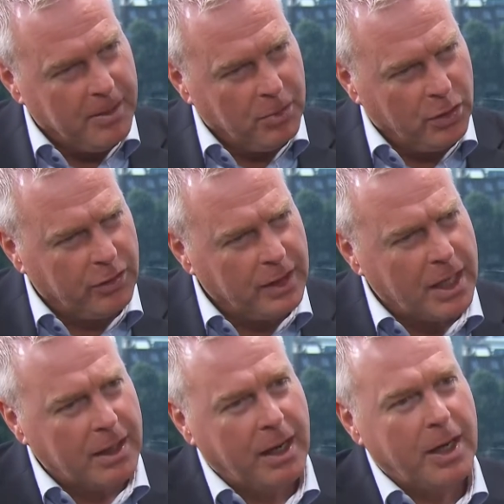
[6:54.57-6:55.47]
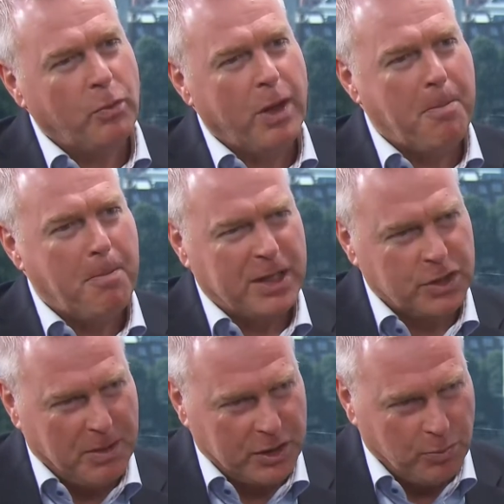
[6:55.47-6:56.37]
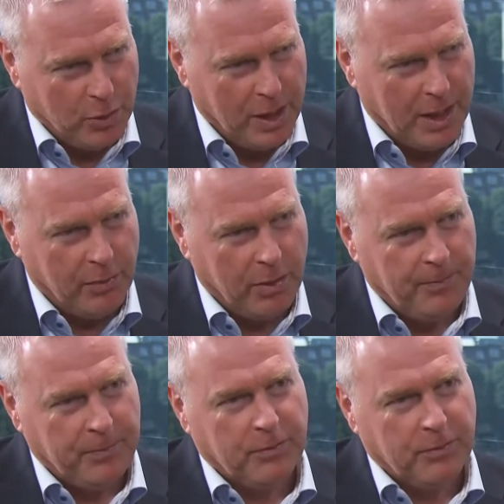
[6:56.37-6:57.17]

But on the other hand, we are much more narrow.